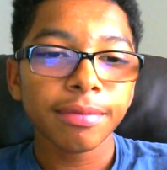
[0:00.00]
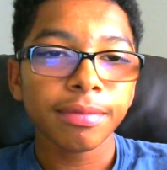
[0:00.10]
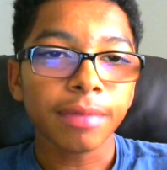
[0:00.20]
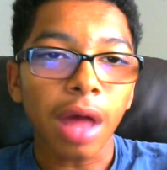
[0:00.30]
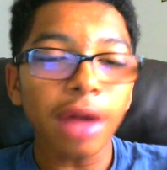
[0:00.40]

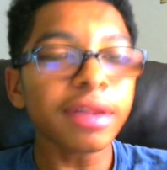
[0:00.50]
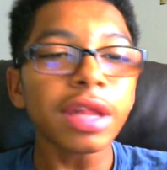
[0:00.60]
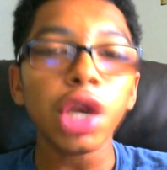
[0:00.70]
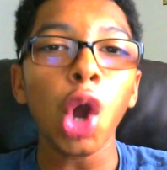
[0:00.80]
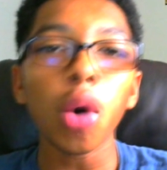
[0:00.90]

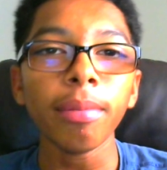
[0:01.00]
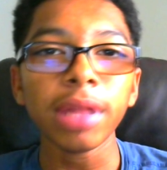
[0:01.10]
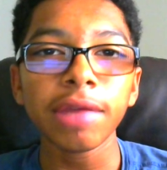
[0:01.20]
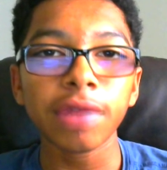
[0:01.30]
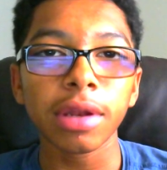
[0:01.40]
honestly, no one
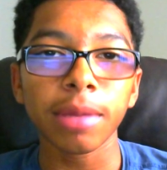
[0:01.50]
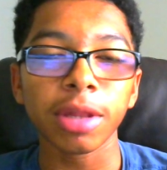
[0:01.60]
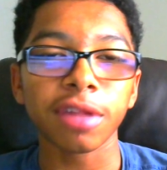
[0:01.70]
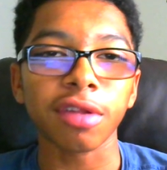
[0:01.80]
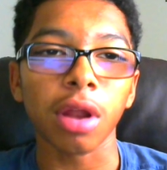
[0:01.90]
believed in him in
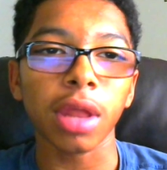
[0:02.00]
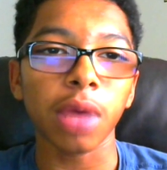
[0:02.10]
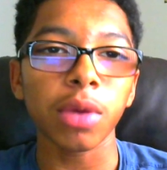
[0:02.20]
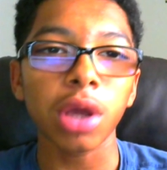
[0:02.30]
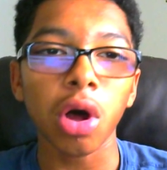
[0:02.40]
the start. Like,
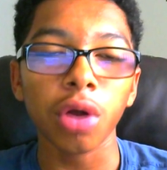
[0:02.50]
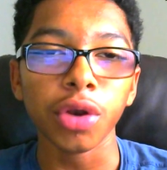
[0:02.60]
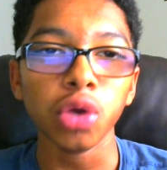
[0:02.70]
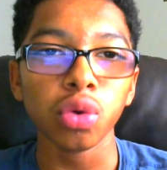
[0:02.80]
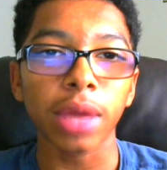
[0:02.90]
we all
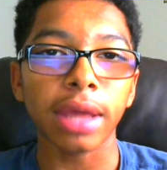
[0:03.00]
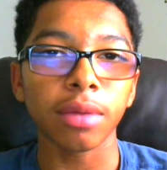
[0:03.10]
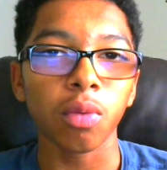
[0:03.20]
knew, like, we